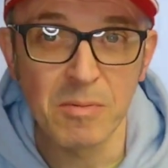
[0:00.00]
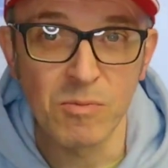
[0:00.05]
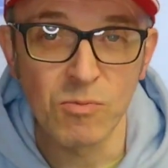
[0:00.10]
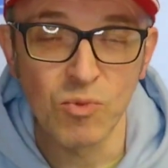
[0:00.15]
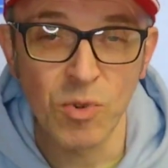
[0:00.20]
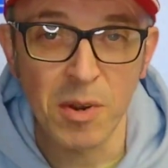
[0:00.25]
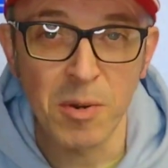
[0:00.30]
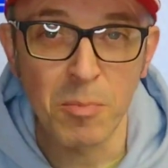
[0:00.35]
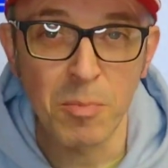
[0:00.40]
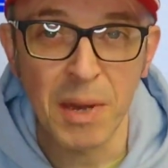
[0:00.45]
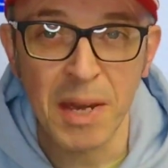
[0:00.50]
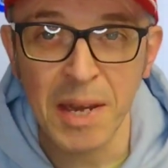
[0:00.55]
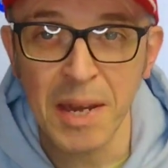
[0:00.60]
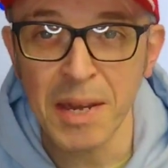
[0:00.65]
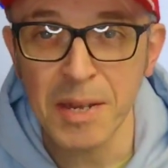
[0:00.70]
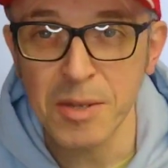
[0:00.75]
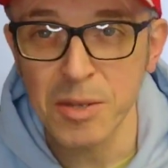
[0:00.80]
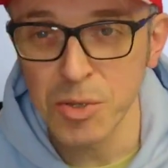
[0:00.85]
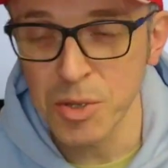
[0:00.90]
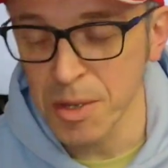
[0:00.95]
real big
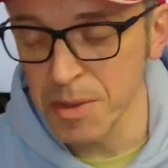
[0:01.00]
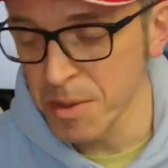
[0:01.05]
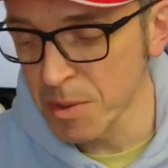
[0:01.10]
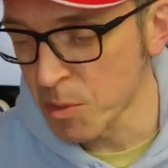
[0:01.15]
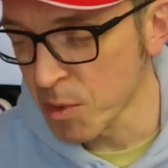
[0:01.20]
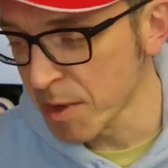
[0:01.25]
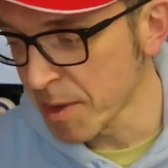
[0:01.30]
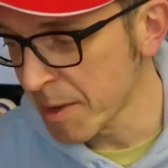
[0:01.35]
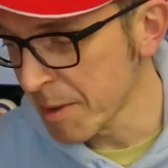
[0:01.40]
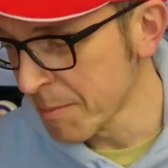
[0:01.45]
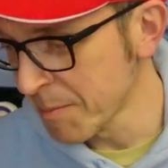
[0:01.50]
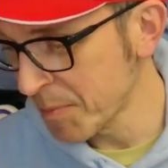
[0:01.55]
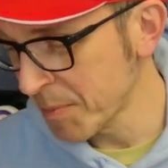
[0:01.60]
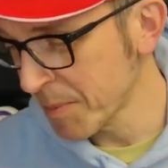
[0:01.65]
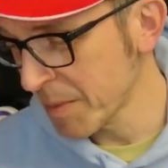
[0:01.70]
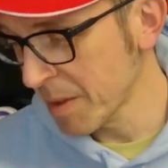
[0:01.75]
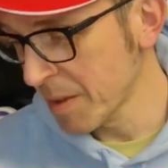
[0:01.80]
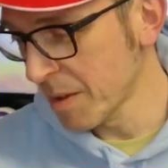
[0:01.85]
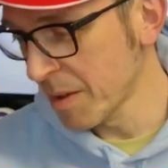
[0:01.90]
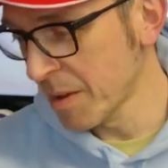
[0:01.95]
hitters on the Wii.
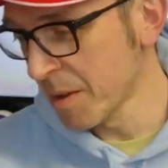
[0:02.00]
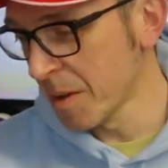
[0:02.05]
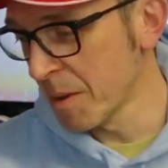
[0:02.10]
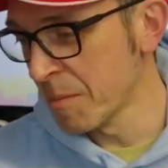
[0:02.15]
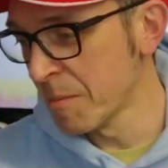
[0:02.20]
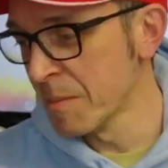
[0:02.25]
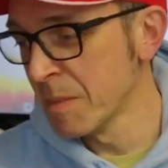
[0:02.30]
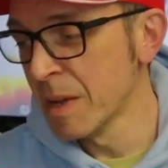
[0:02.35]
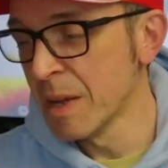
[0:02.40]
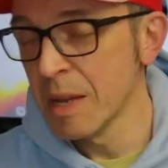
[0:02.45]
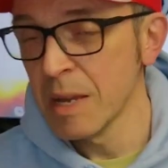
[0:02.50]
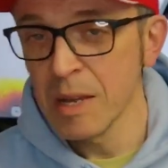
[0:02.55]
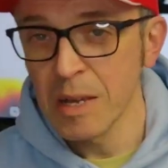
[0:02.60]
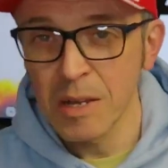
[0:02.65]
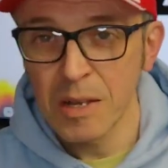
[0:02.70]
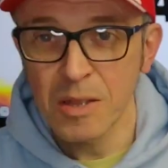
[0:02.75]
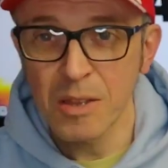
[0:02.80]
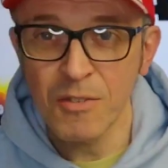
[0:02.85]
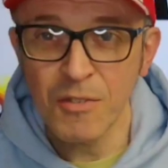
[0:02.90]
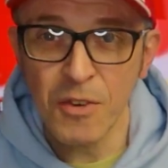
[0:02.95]

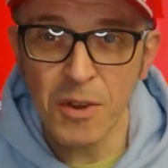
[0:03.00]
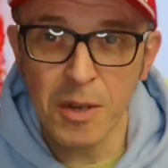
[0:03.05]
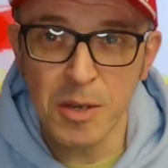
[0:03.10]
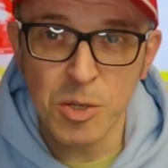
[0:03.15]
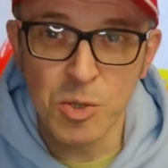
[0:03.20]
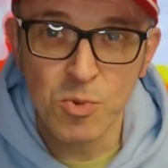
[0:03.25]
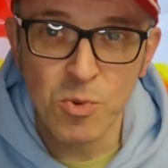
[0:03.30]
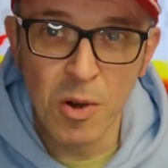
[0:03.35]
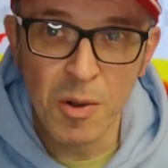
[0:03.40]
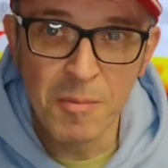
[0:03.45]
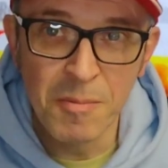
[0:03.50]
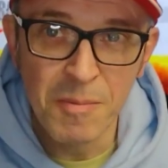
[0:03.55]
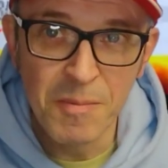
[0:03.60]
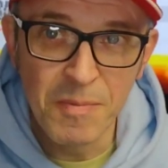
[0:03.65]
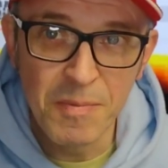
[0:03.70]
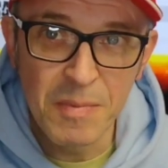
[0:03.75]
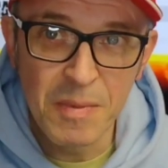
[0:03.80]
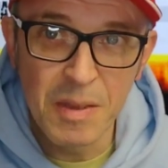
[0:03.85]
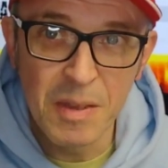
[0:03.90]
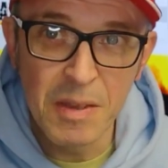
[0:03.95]
The first one
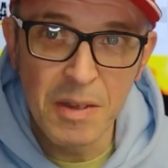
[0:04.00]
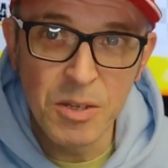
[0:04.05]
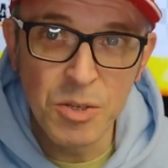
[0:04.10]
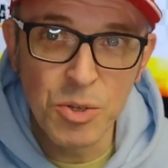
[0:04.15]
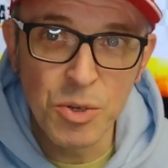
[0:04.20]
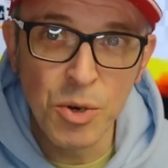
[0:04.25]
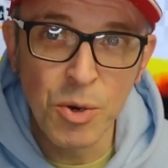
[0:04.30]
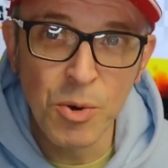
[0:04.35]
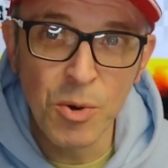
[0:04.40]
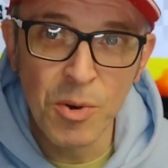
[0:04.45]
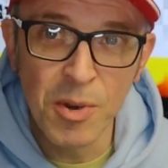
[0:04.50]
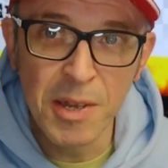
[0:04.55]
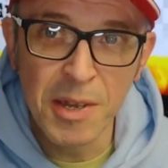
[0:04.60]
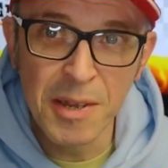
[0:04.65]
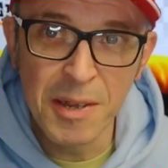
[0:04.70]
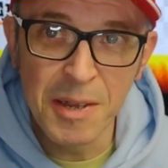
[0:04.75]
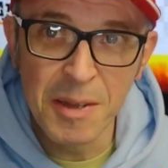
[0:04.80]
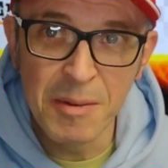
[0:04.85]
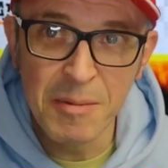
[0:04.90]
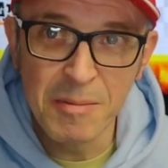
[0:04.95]
is
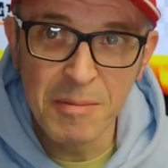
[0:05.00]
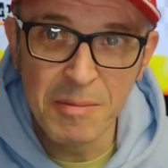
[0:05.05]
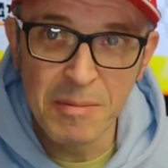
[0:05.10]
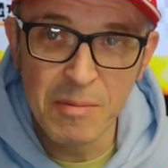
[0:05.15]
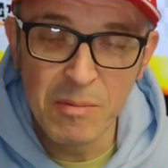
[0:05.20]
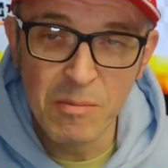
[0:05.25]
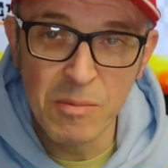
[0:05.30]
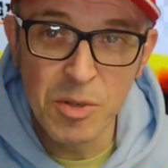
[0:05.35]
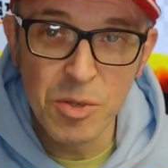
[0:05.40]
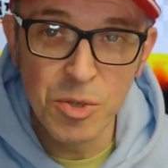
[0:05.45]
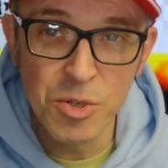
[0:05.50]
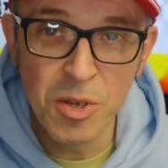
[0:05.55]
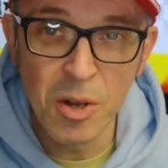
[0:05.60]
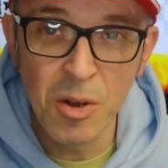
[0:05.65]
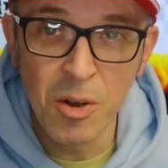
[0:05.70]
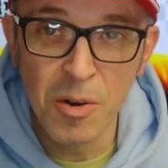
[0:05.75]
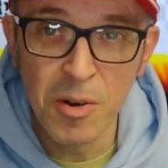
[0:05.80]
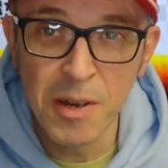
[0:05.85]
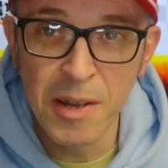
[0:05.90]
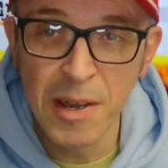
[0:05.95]
Calling, which is a
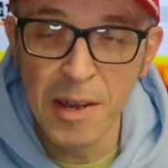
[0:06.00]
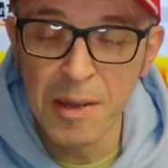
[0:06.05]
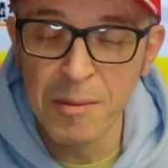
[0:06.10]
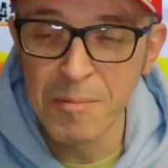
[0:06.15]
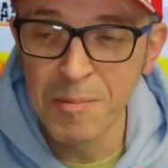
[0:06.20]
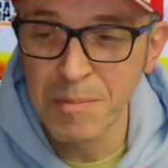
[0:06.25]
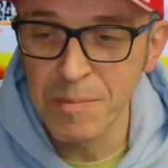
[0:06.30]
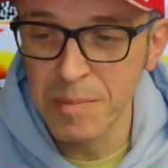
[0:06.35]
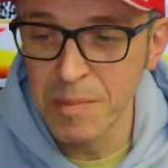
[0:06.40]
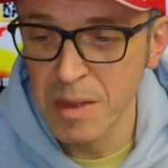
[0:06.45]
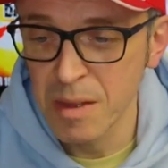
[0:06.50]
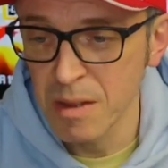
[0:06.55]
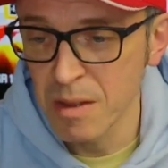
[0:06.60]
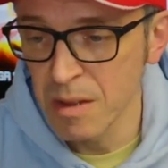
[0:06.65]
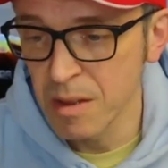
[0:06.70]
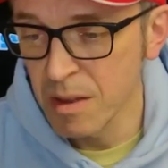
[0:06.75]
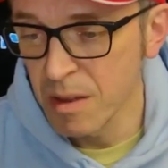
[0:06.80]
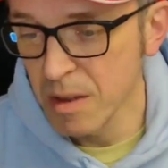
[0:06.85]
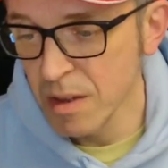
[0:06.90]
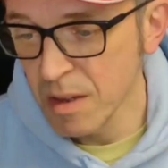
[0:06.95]
horror game.
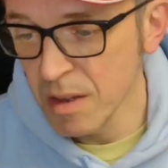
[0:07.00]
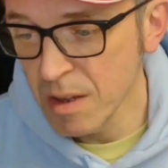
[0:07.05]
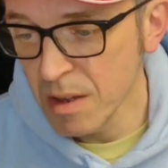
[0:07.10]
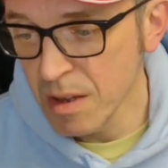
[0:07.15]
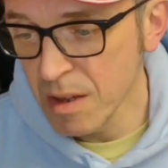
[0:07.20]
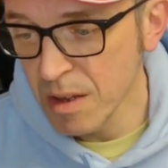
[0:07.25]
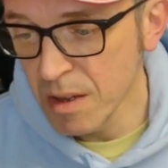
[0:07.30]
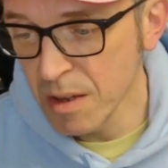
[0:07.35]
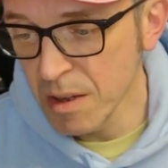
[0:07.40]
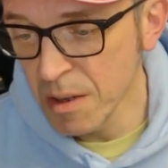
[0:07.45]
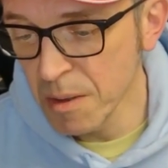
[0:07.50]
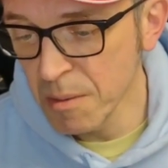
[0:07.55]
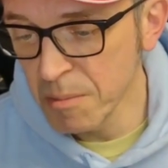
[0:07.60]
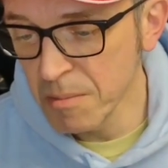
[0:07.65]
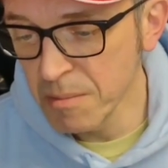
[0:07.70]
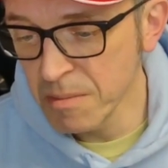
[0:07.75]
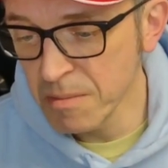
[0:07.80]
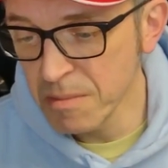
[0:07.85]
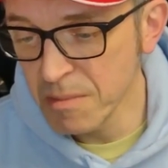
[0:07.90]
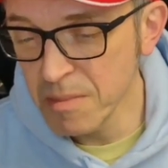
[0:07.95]

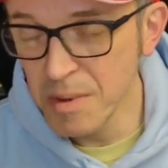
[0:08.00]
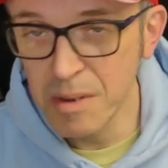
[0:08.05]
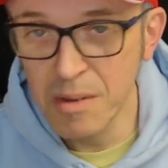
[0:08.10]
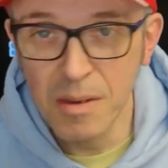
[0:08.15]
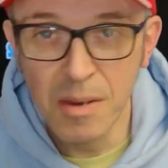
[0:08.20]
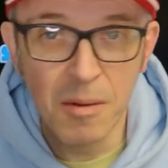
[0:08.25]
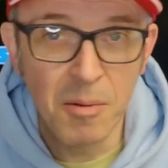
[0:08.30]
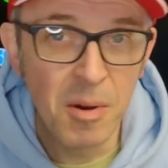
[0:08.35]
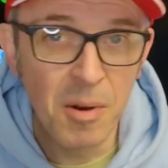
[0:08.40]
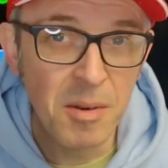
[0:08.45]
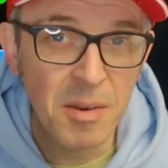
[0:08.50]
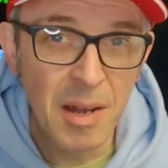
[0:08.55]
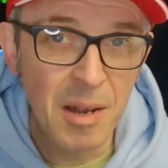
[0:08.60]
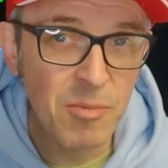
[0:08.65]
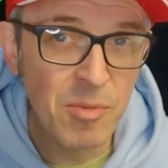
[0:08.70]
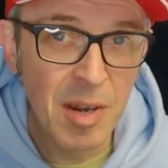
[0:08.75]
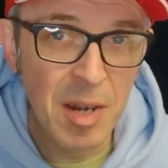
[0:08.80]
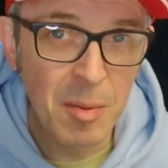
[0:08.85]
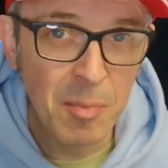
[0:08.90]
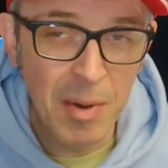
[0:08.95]
Now, I don't
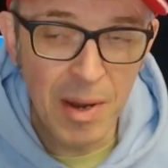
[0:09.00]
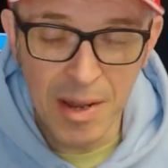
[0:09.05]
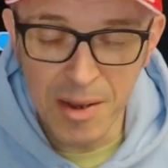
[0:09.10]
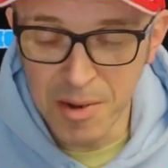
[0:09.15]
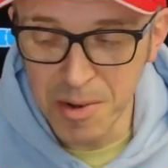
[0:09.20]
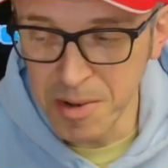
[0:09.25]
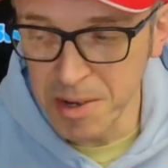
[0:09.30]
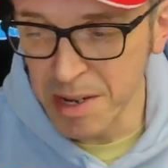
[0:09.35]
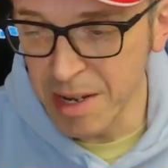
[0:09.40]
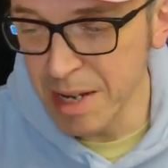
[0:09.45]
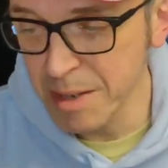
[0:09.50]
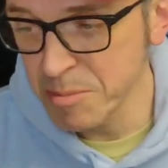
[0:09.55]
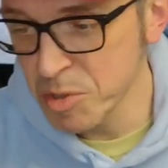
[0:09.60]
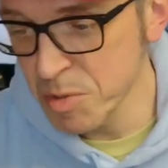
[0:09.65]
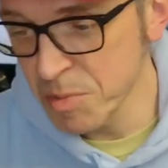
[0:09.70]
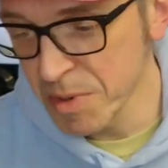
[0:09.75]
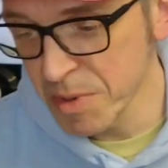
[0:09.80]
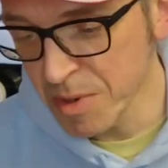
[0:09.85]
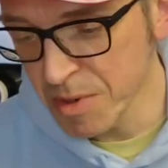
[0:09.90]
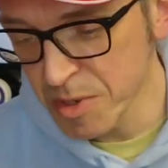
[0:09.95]
really play horror games,
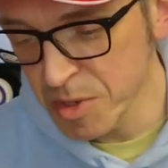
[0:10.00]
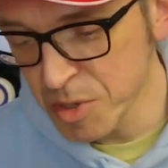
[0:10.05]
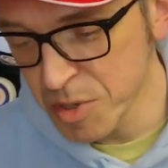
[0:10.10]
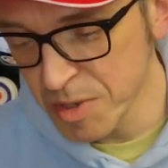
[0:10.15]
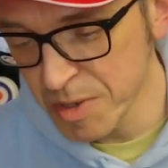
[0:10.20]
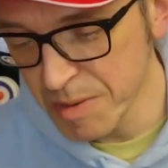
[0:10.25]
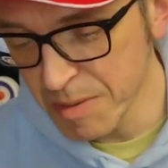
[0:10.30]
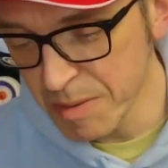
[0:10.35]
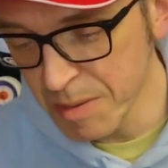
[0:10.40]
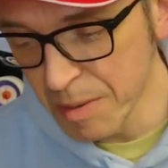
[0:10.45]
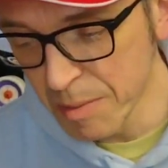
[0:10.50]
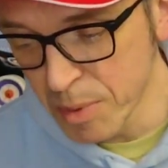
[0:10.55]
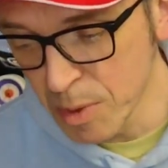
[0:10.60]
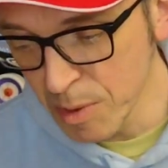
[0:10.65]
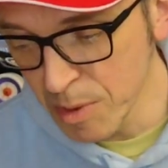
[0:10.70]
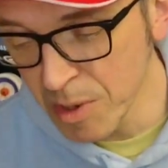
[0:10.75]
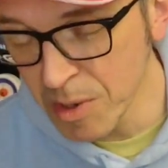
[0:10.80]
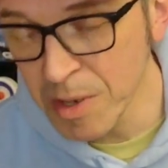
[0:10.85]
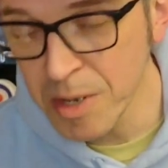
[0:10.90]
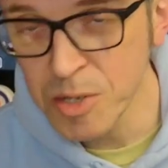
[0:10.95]
to be honest,
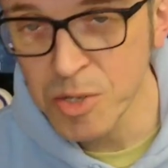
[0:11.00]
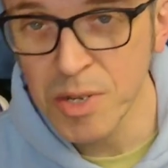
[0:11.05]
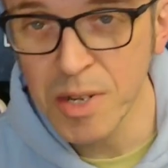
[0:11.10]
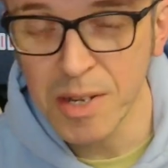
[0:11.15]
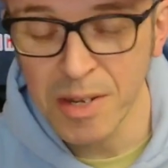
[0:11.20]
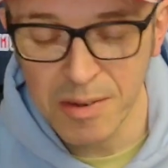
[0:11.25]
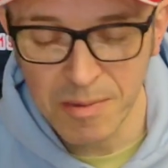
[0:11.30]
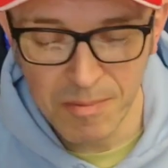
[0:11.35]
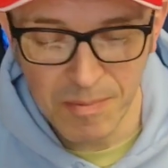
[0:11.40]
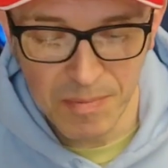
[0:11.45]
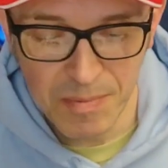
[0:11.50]
but like I said,